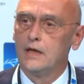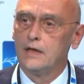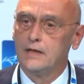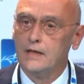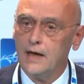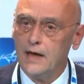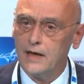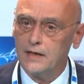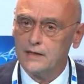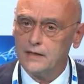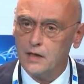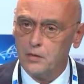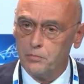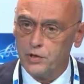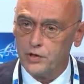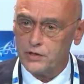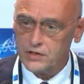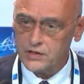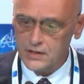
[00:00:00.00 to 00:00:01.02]
data
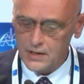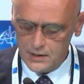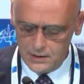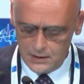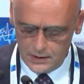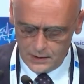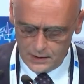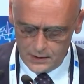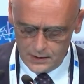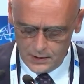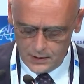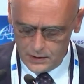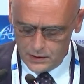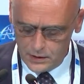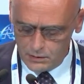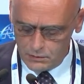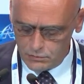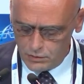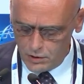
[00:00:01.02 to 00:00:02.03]
presented in
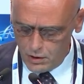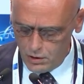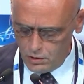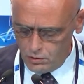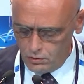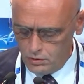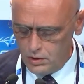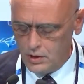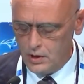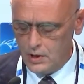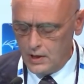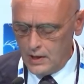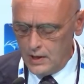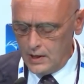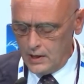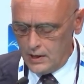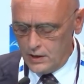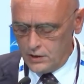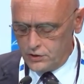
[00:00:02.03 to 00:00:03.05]
a row.
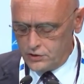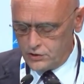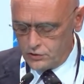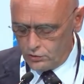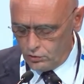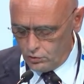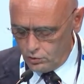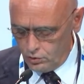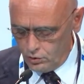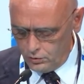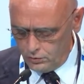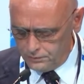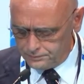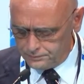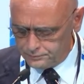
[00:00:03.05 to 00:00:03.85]
So